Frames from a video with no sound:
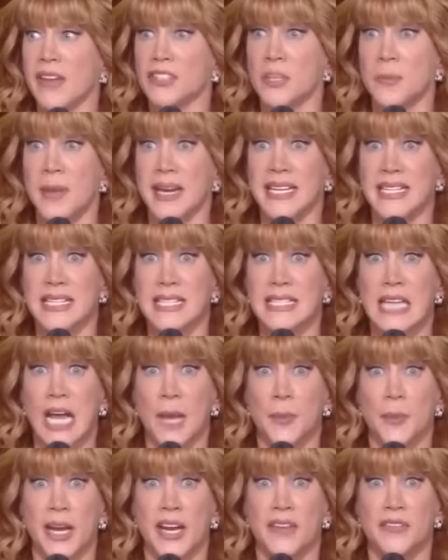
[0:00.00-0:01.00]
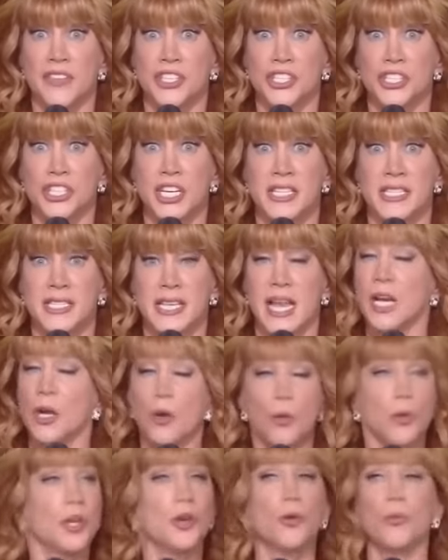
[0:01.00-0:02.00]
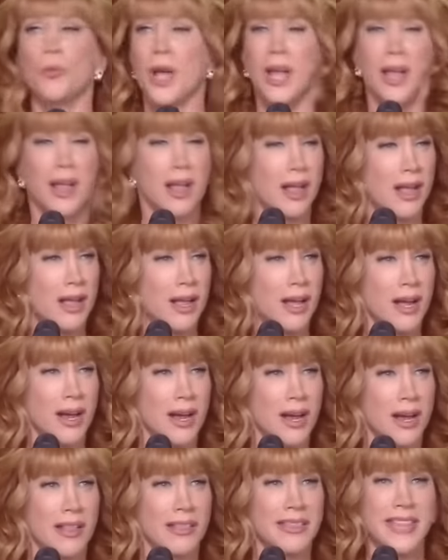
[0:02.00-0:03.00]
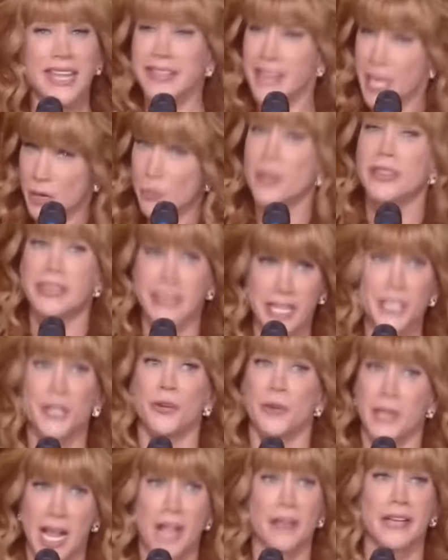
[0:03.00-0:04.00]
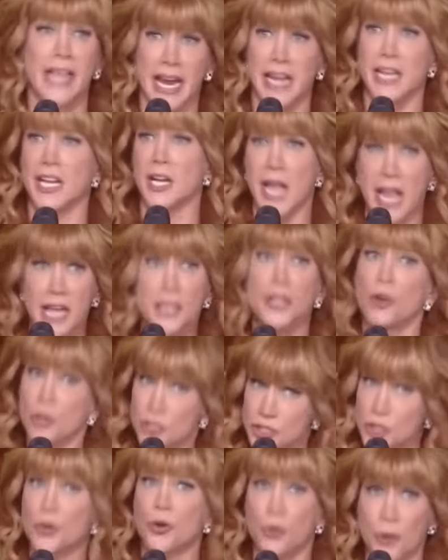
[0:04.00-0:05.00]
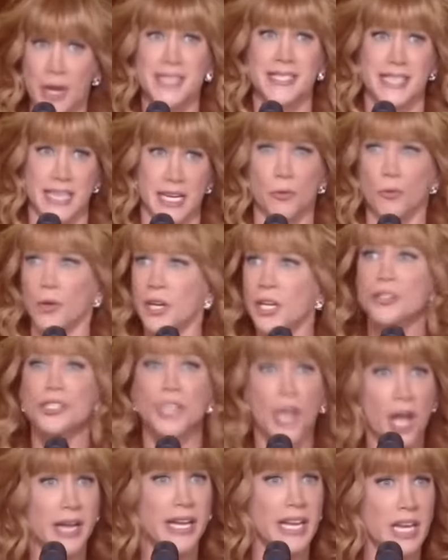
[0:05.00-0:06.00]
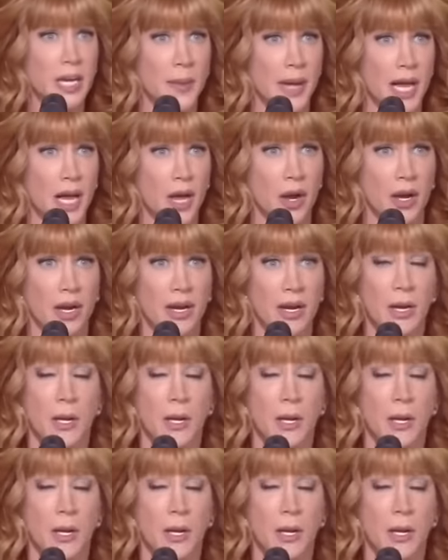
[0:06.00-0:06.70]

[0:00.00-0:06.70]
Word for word: have to make a stop, I have the shit. I go, well, then they would think you're in Al Qaeda and you're also crazy. What are you talking about?